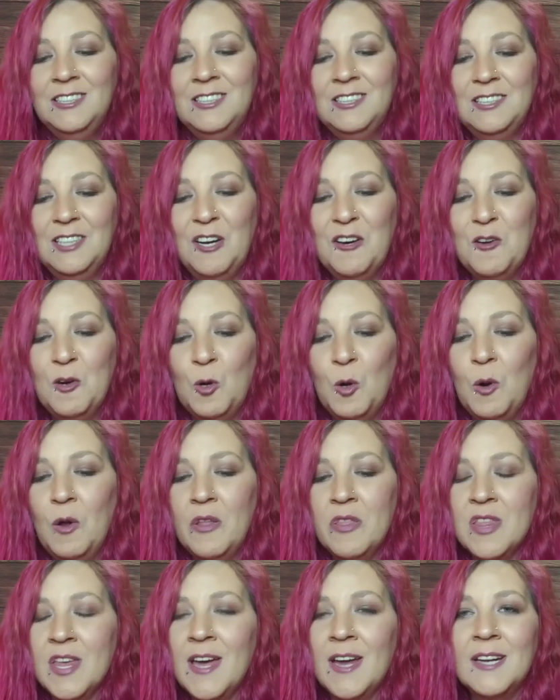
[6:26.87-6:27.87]
so
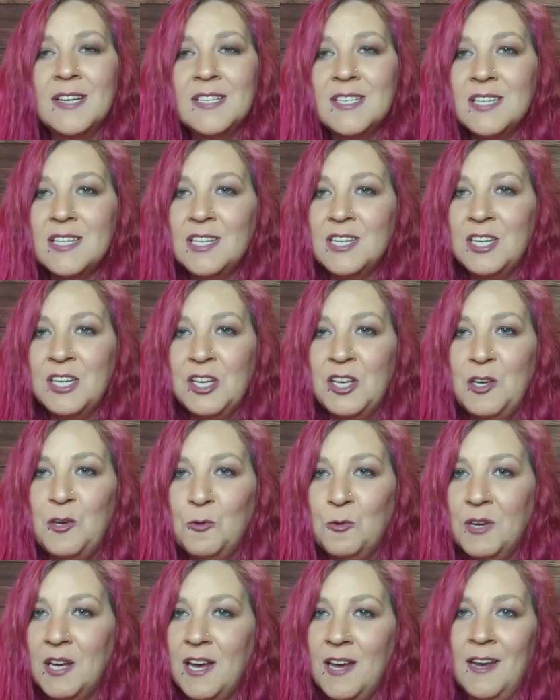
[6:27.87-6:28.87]
that you
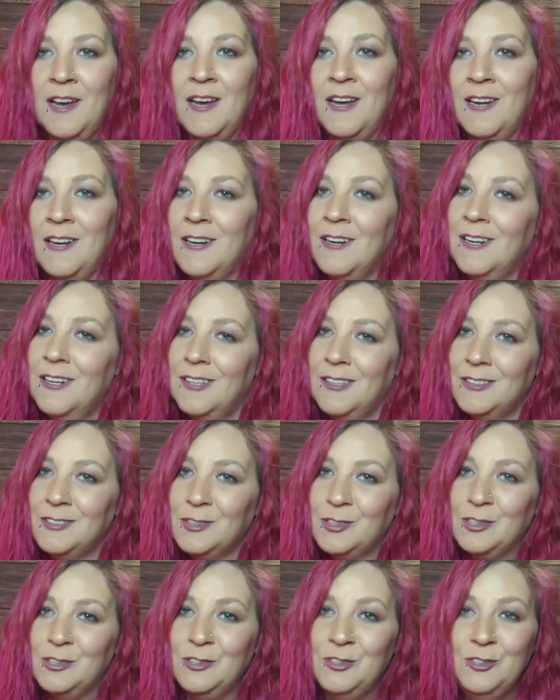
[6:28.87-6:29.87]
can
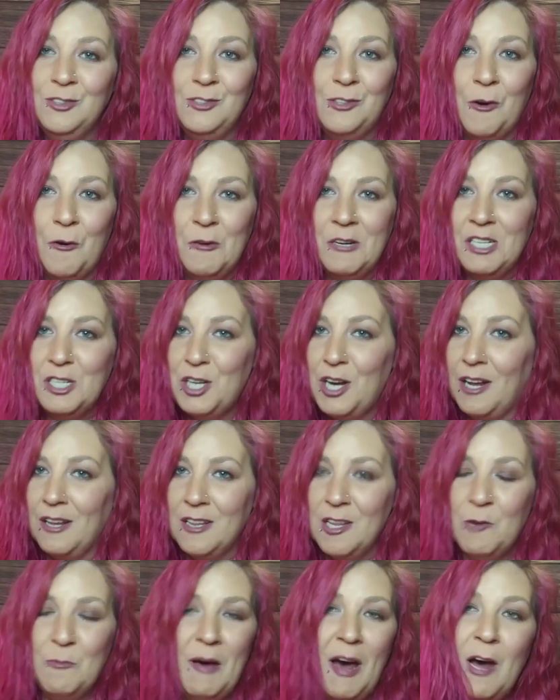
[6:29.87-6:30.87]
go and check
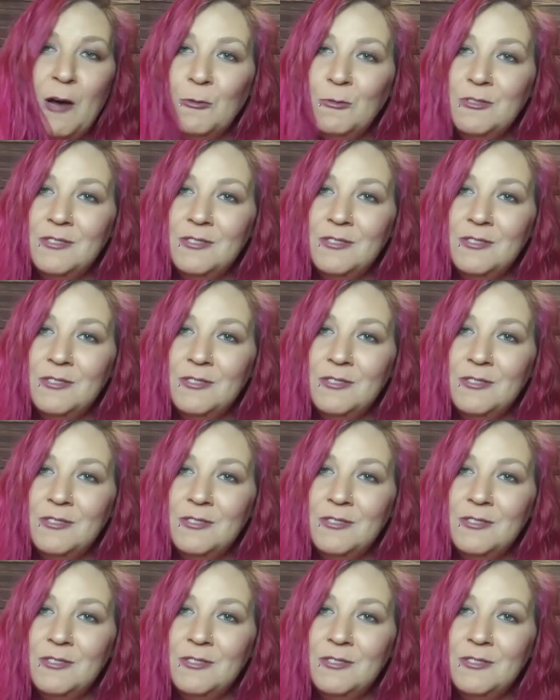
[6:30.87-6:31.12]
them out.